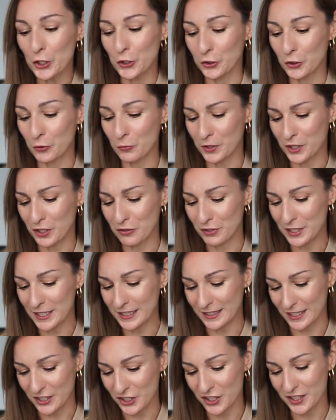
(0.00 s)
you don't want to really
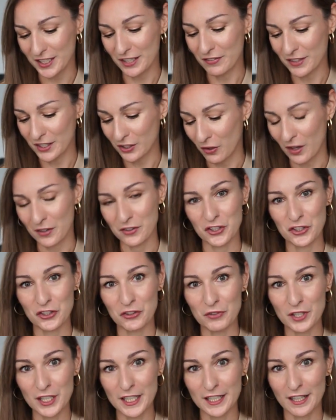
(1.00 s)
touch it, even though I just
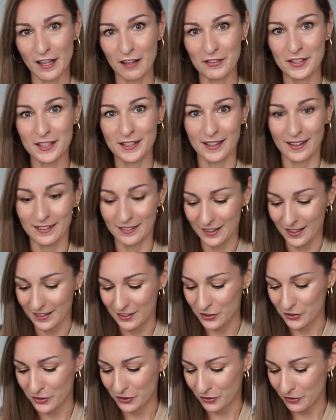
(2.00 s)
really love it, and
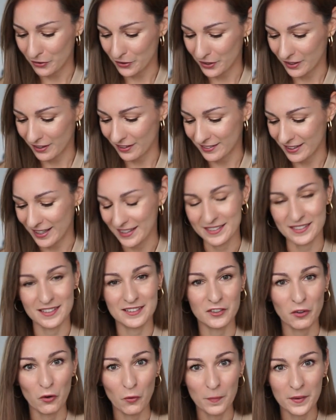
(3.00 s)
you know it has
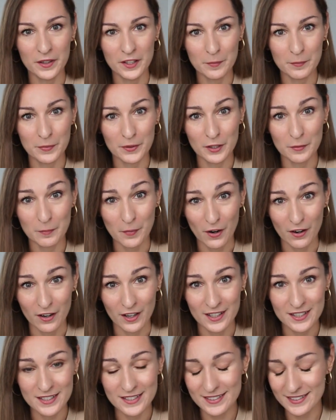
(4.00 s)
this openable
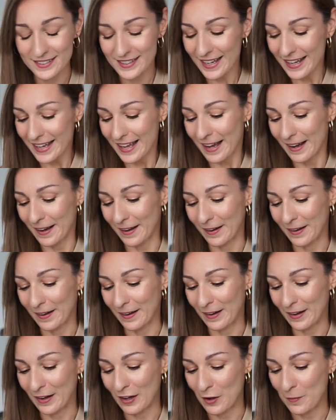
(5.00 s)
parts,
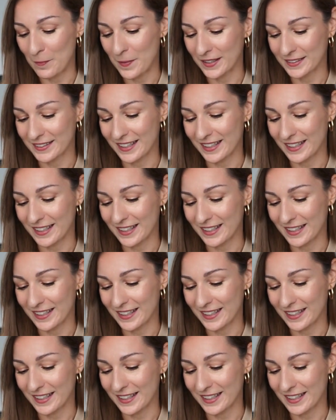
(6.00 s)
but